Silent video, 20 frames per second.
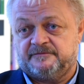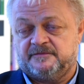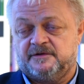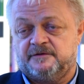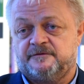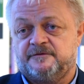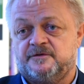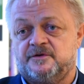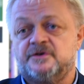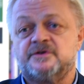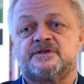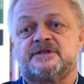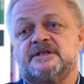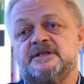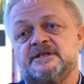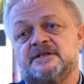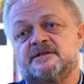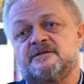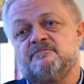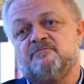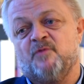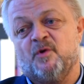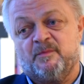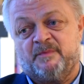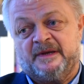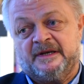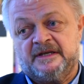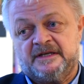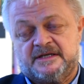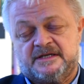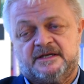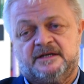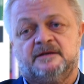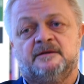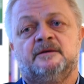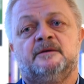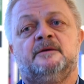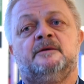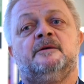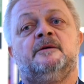The first is mobility,
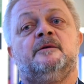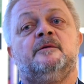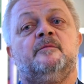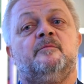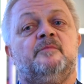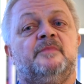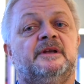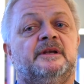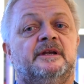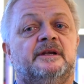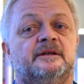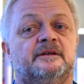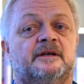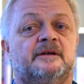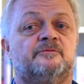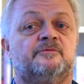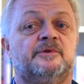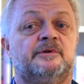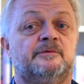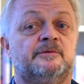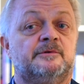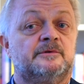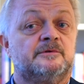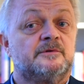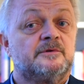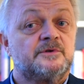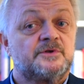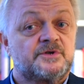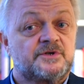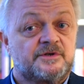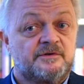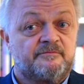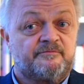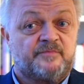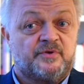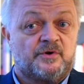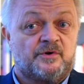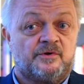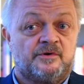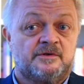meaning that we will
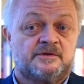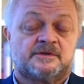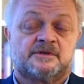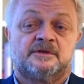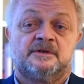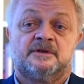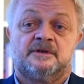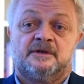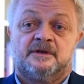support